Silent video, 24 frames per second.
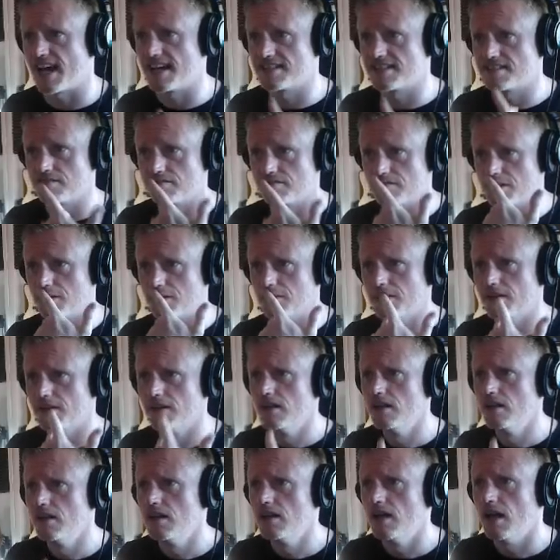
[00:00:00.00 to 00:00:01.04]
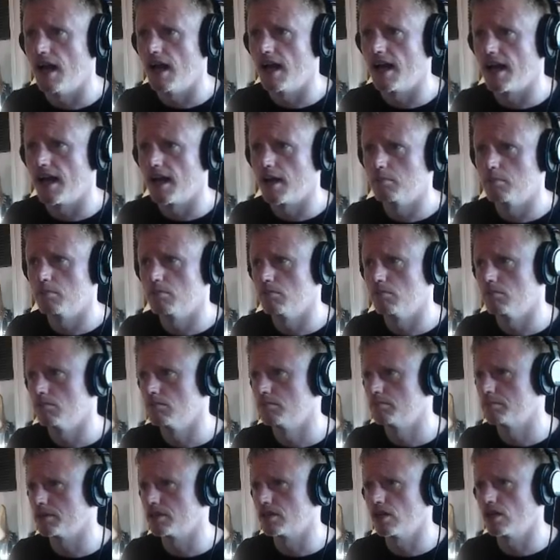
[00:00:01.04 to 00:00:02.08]
edit view,
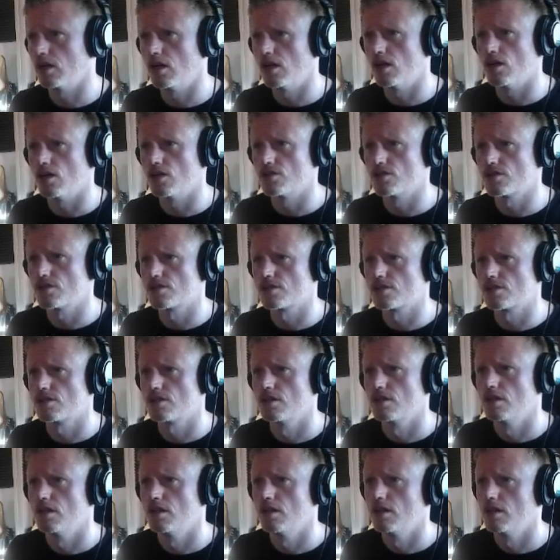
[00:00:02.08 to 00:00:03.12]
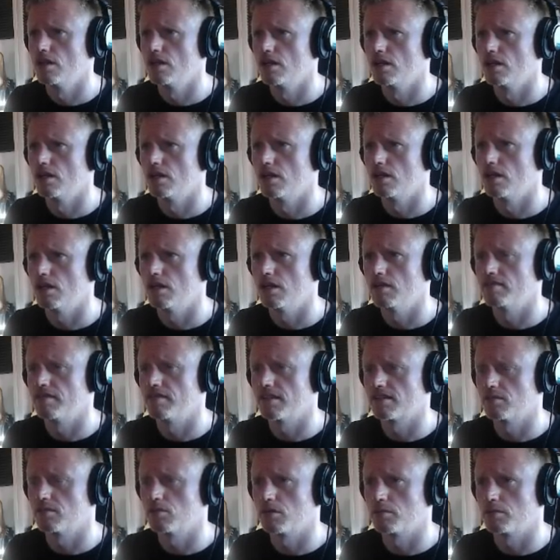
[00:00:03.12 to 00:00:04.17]
because, in
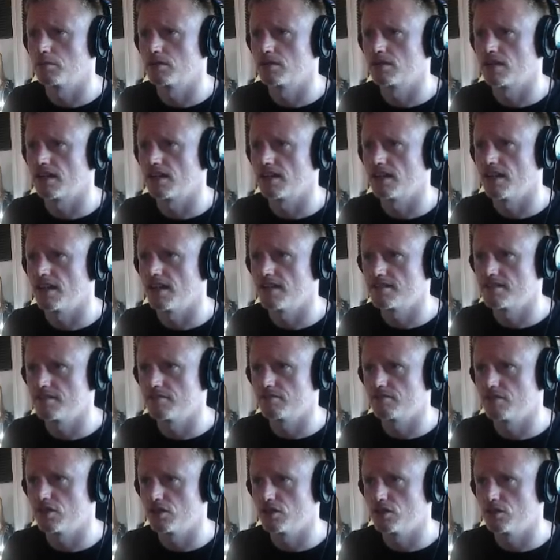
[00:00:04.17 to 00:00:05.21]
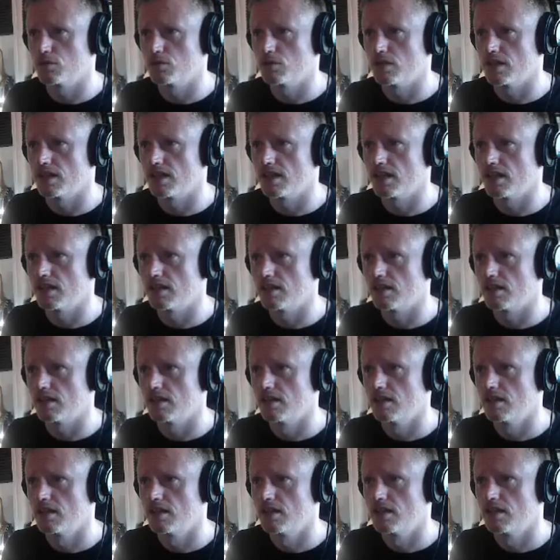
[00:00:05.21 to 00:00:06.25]
fact, I want to put that in edit view in
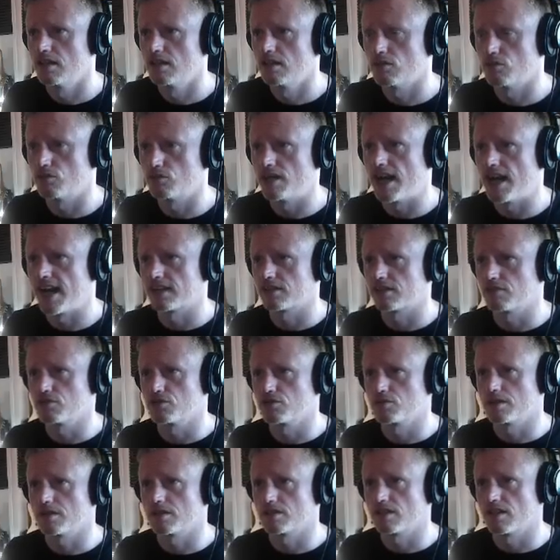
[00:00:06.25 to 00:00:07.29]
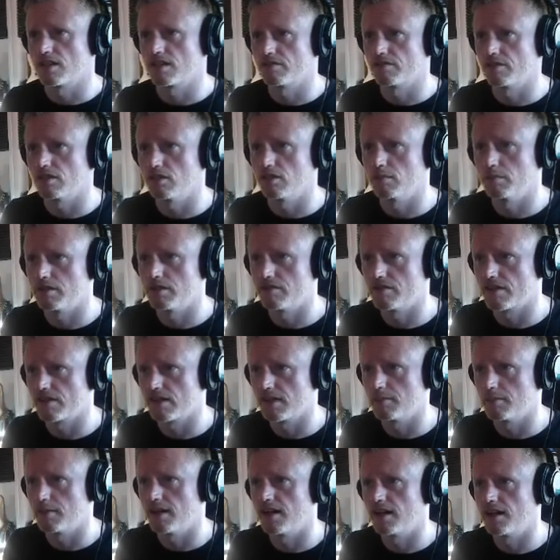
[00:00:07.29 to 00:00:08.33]
Reactor as well. It's going to have a little bit of a think
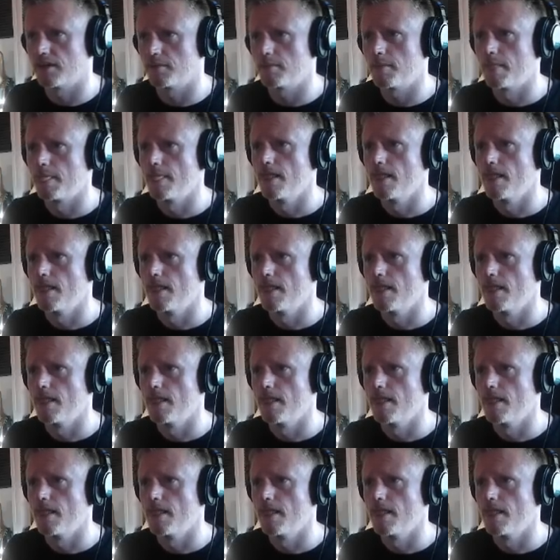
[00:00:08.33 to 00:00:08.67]
about it.